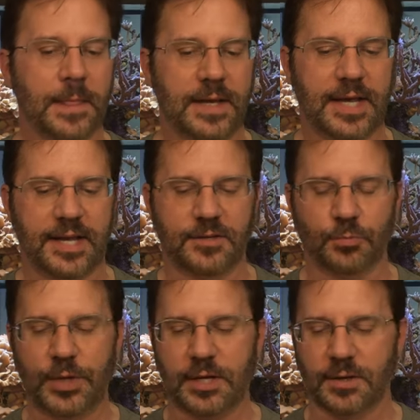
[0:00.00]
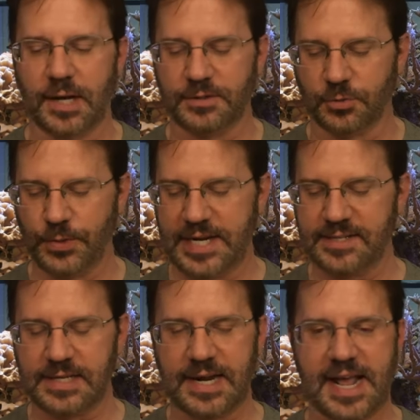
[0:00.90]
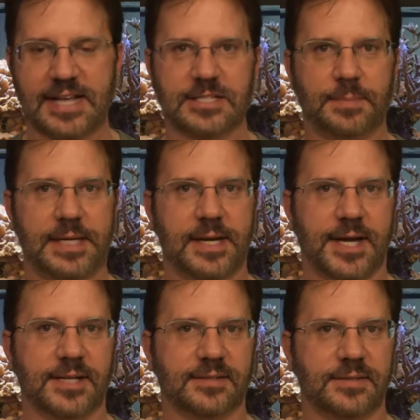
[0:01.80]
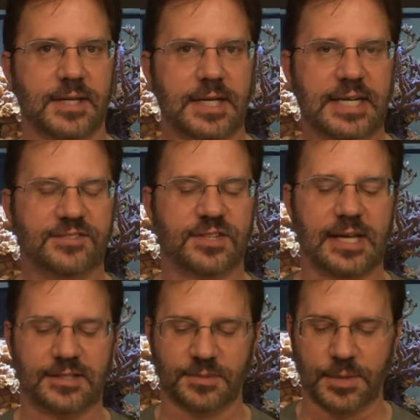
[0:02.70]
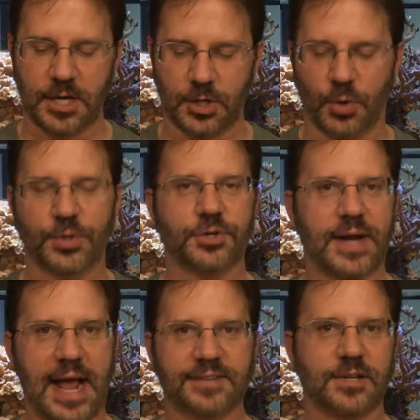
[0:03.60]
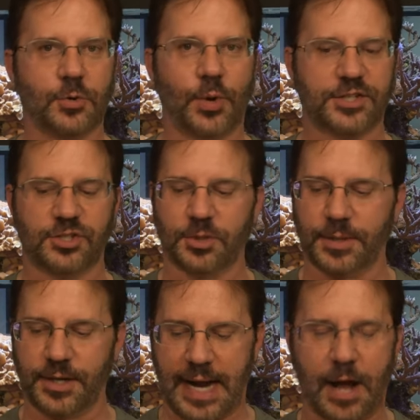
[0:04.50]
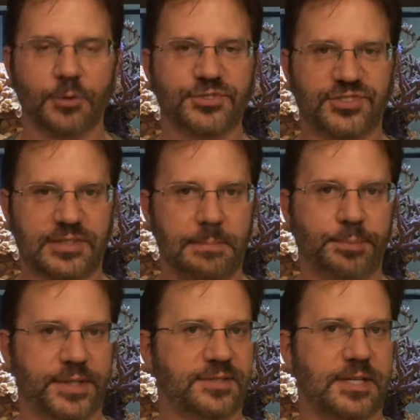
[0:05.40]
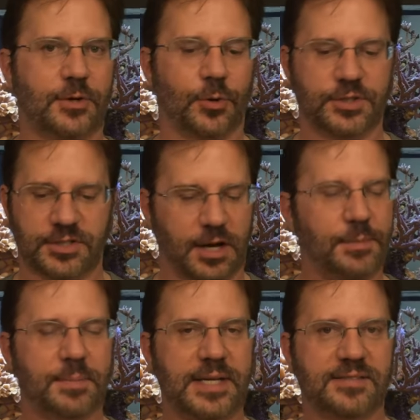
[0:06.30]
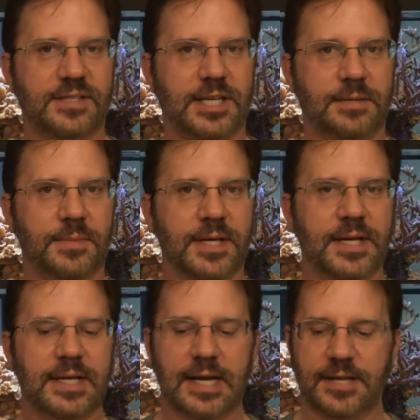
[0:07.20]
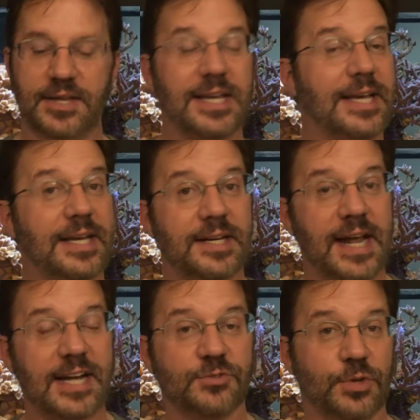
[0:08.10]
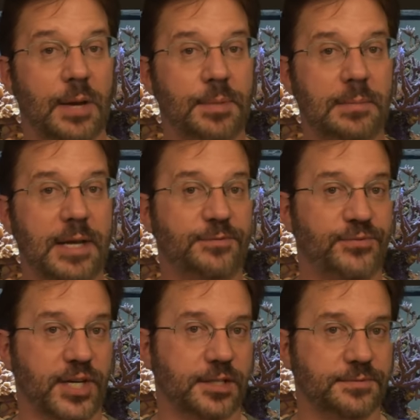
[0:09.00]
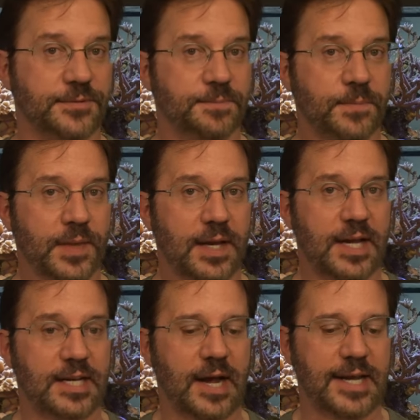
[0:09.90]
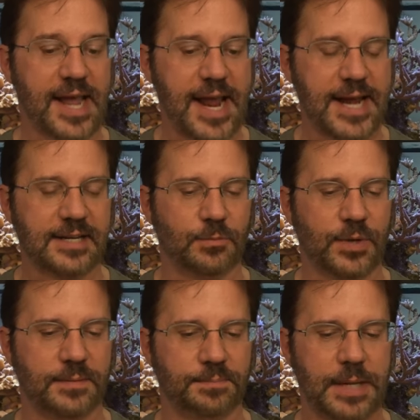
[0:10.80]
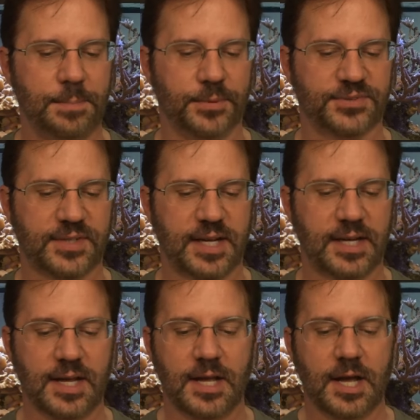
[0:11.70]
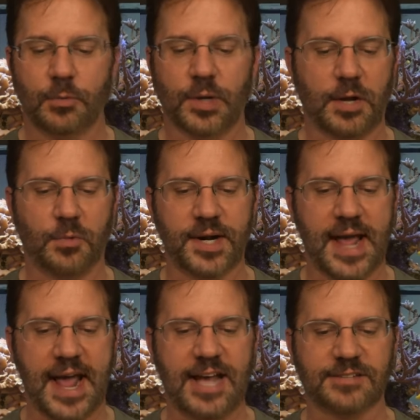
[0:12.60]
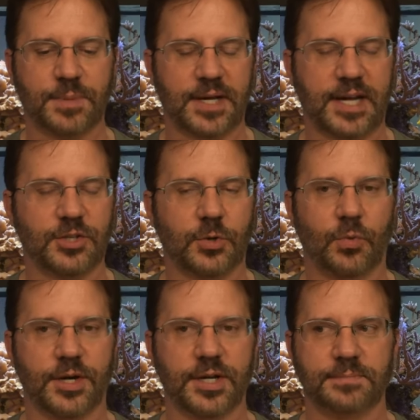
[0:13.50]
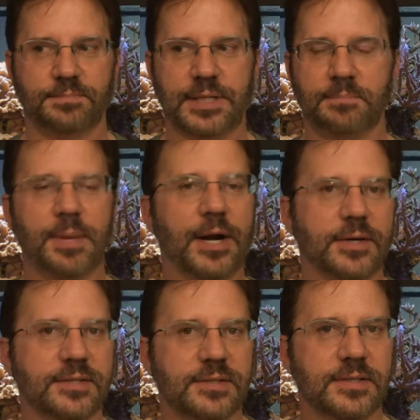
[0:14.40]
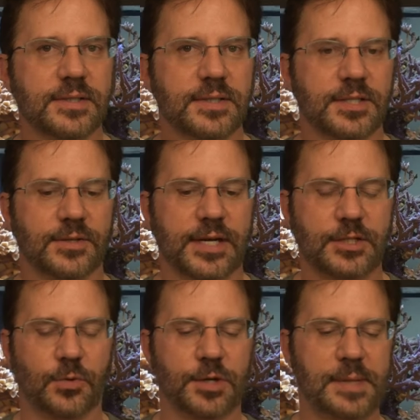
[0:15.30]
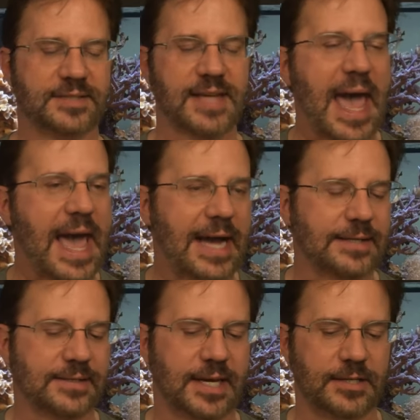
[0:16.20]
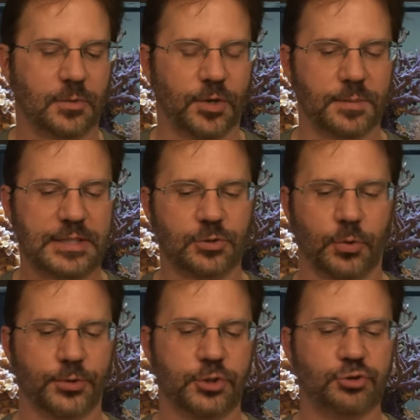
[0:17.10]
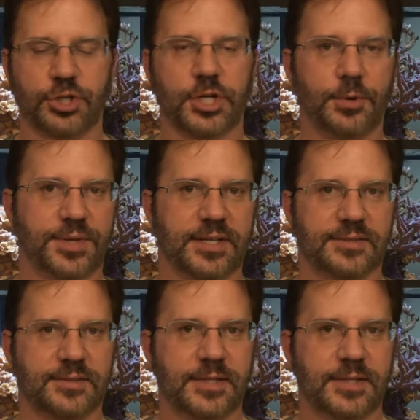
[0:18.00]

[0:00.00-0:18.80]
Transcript: And we, I, the reason it has to be nice is so that someone can go in there and ask a question, no matter how simplistic or dumb it may seem, and they can get an answer without being made fun of. I, I hate it when people say, well, I want to ask, but I don't want to be embarrassed. You know, I don't want to be attacked. I don't want to be told you should know this.